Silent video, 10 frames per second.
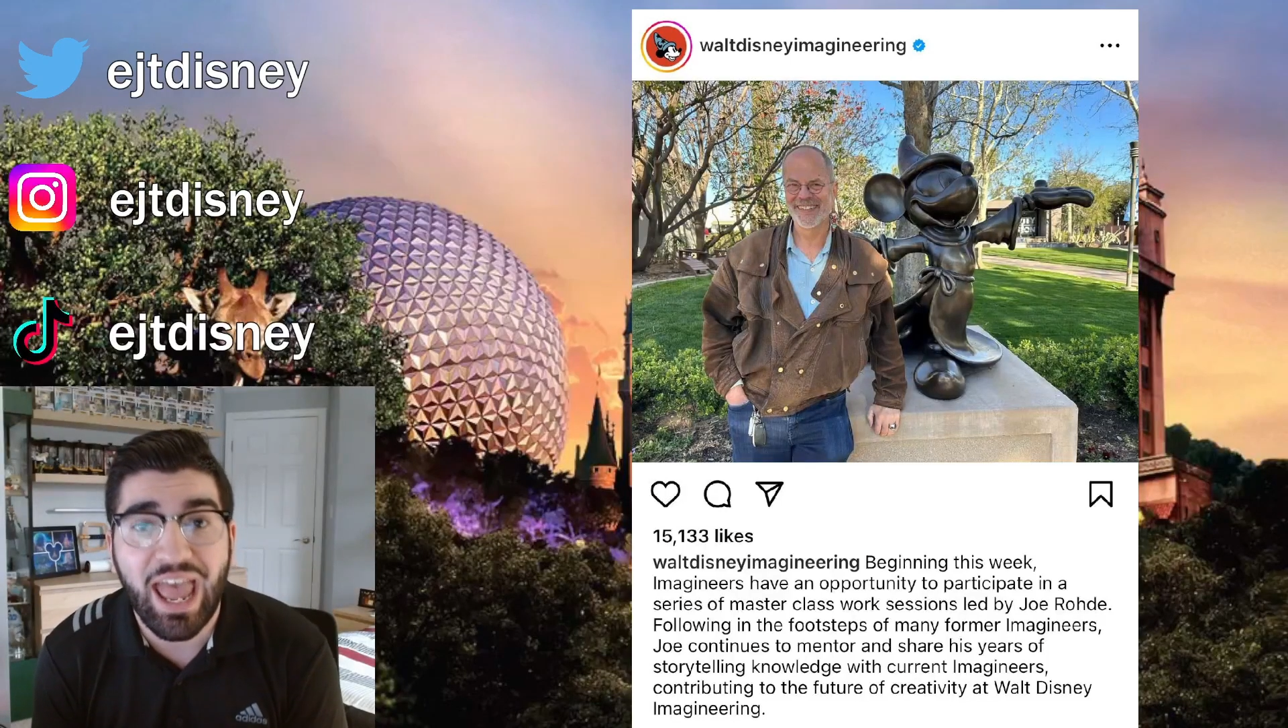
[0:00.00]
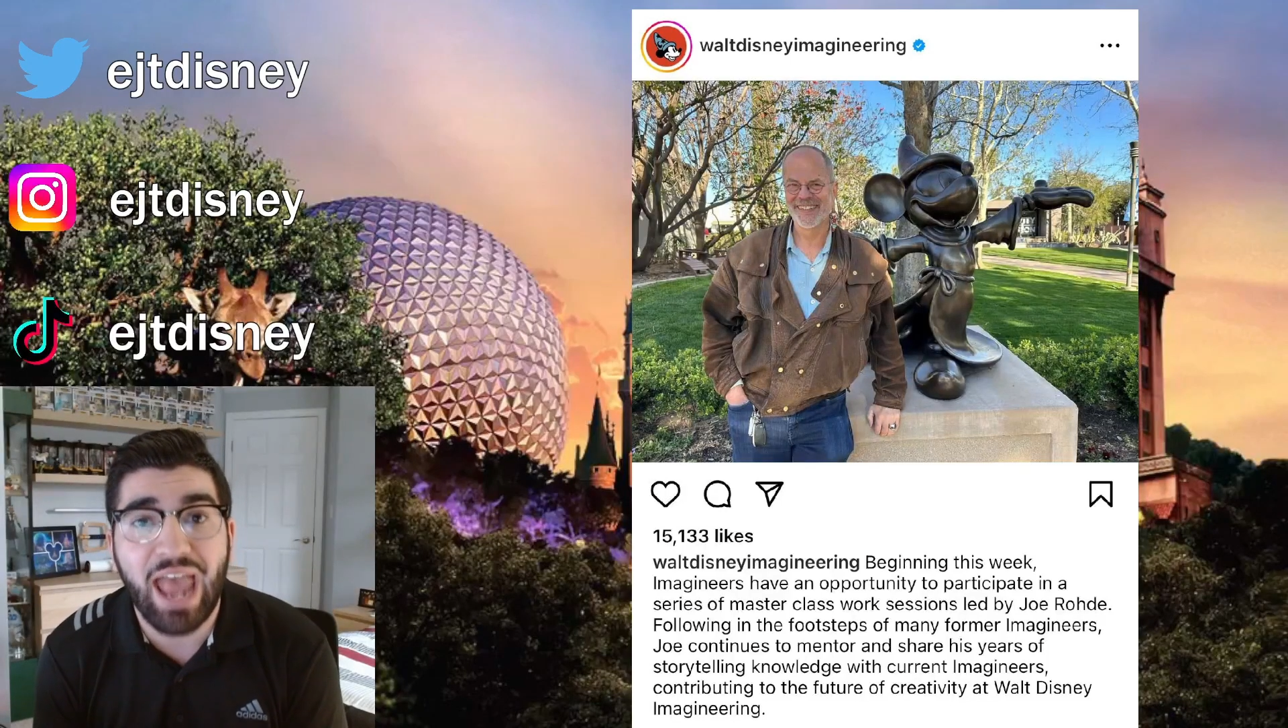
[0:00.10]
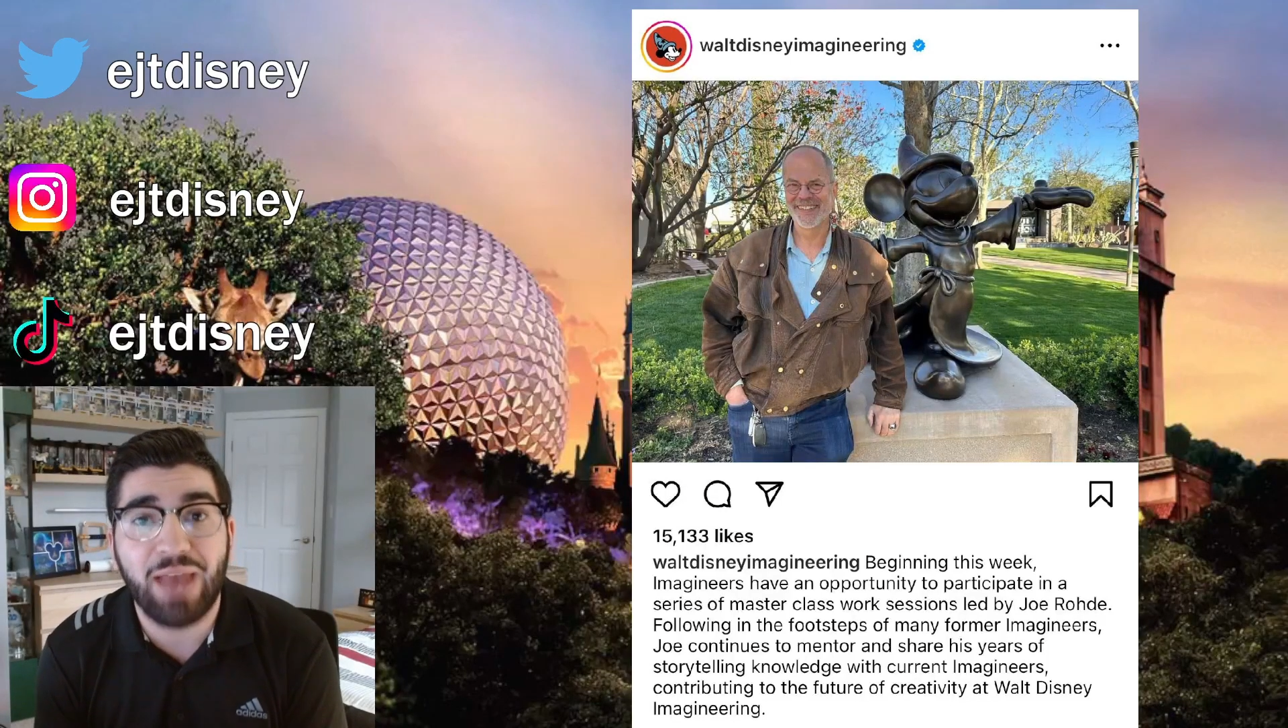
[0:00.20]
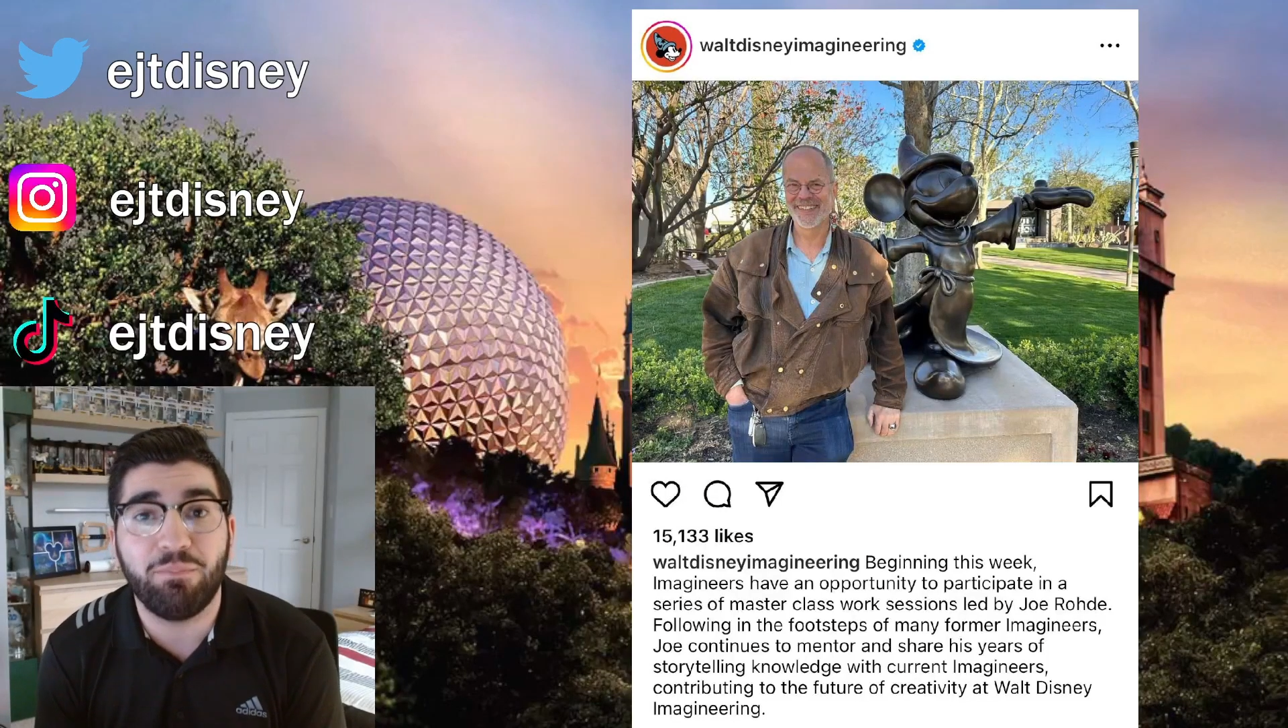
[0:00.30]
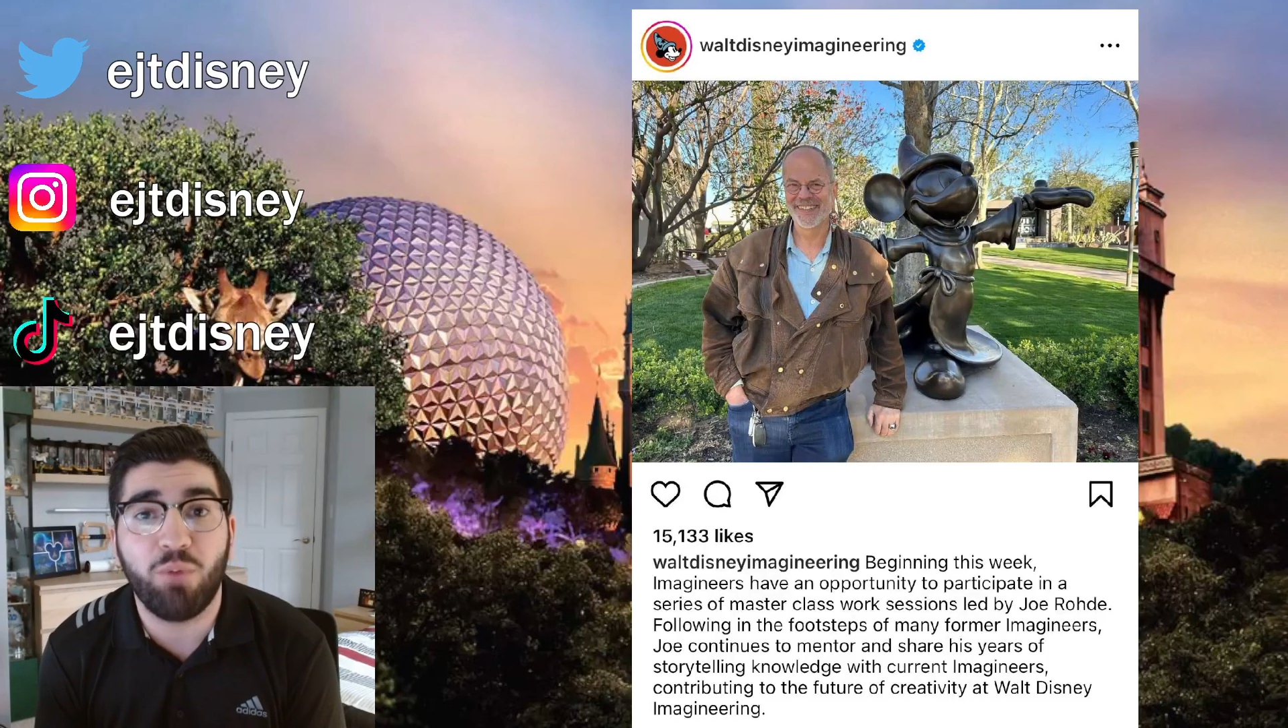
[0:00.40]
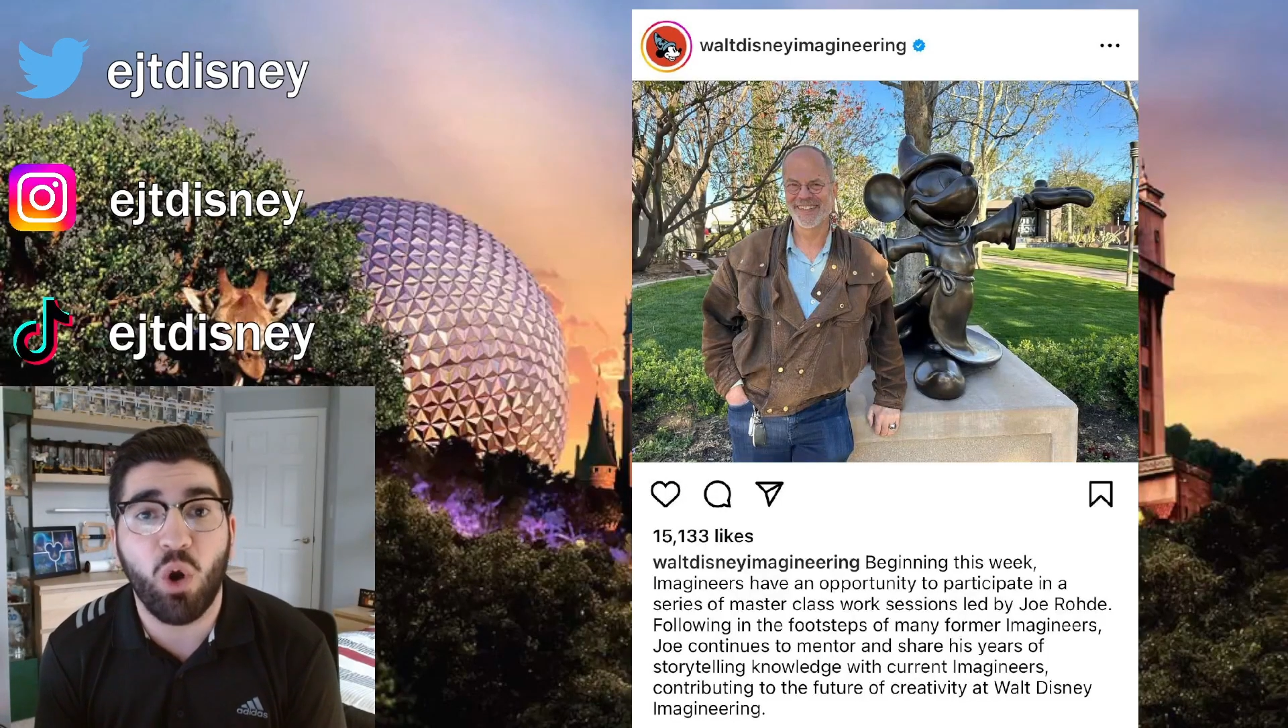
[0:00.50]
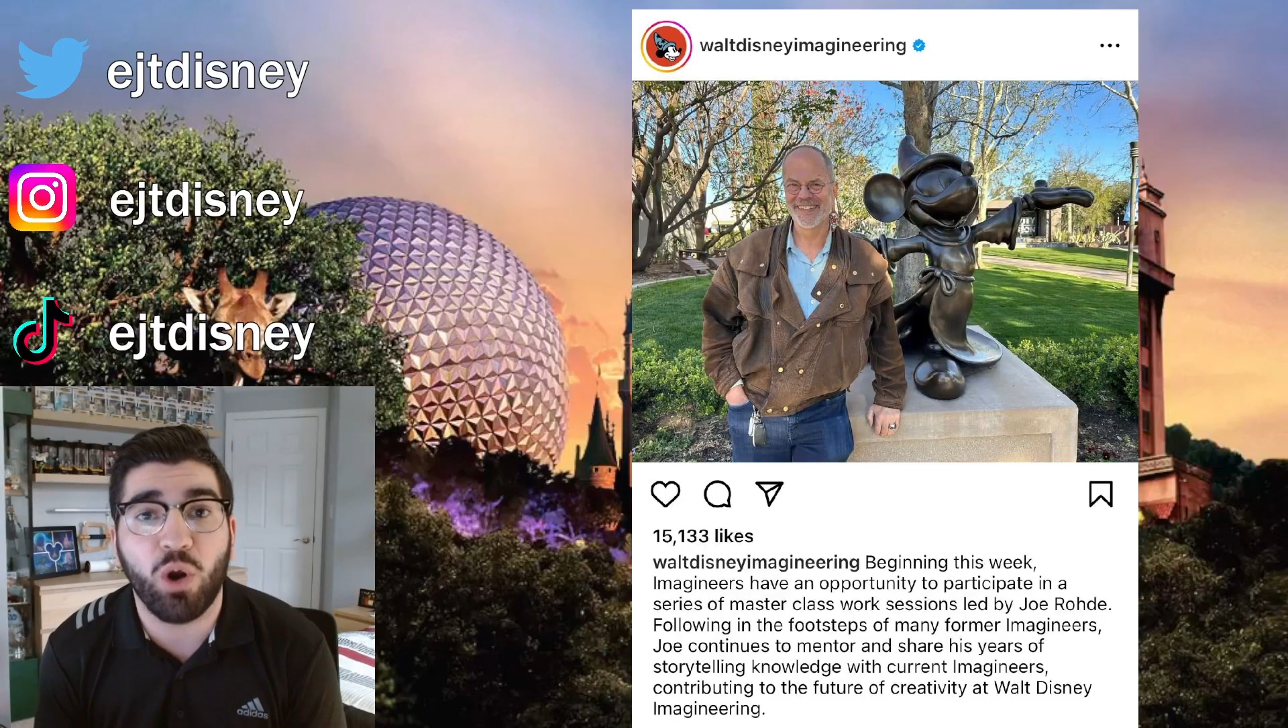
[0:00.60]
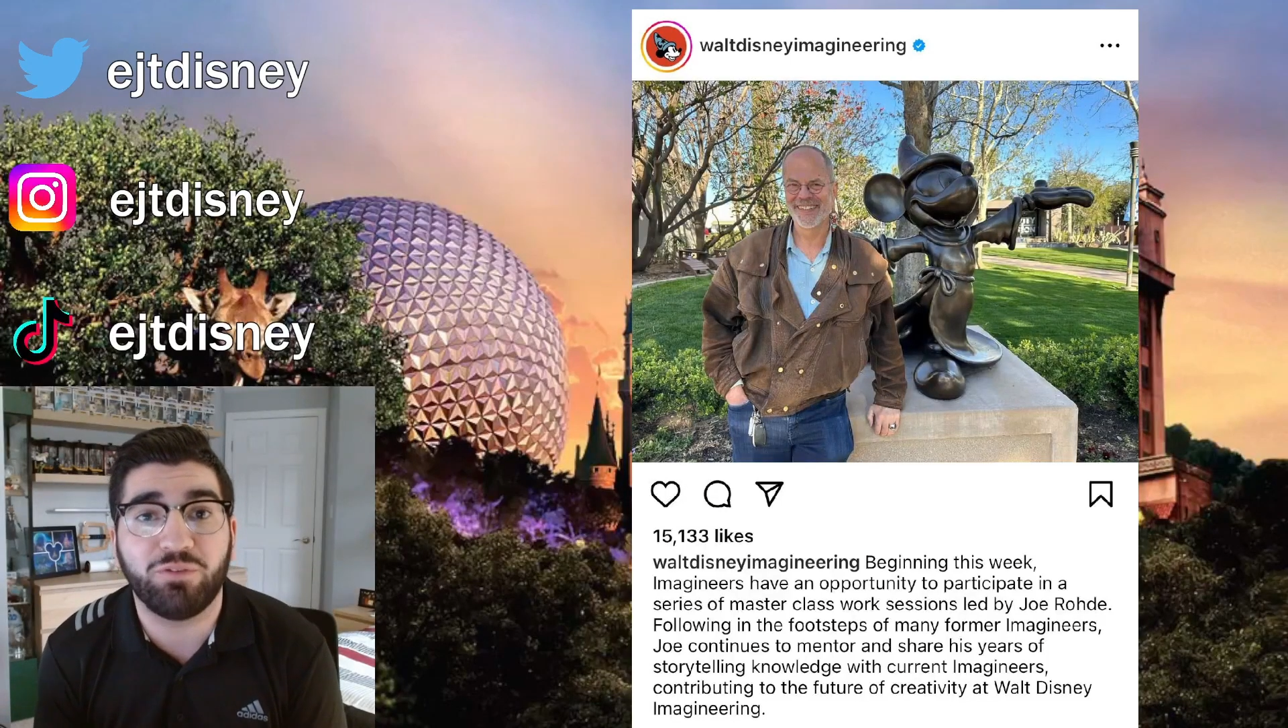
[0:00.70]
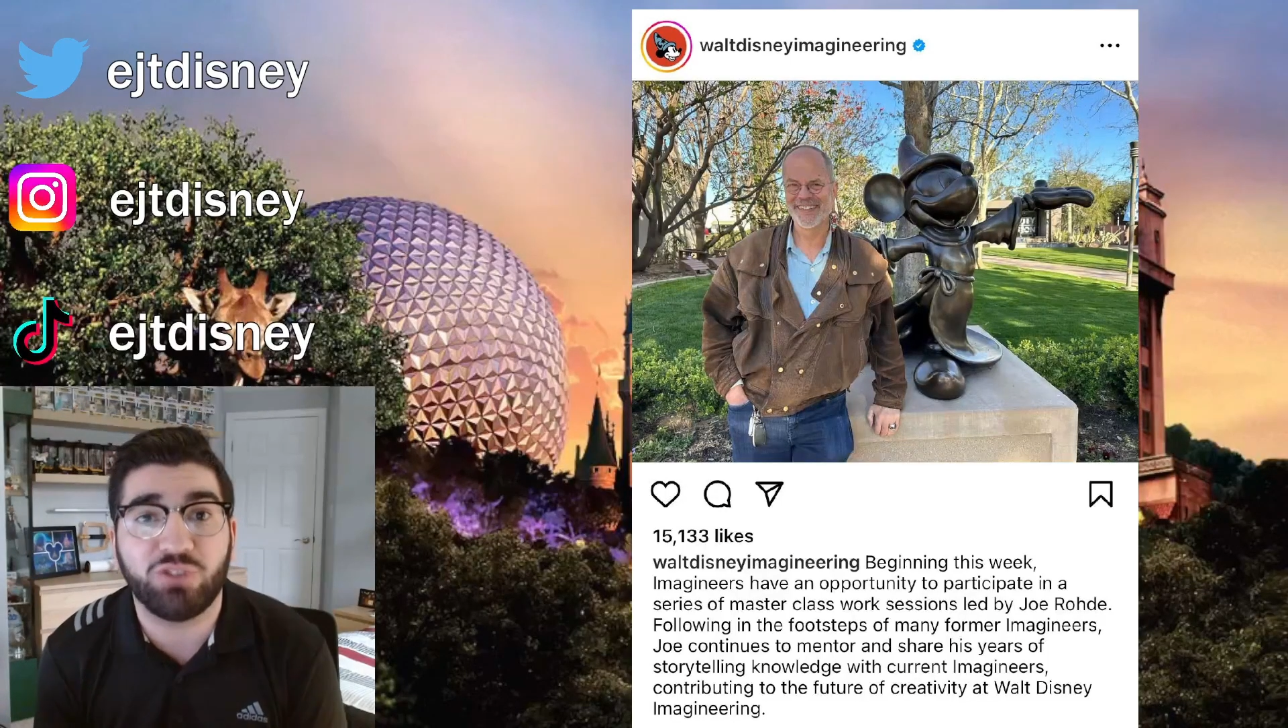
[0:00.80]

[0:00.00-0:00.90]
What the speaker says: and more of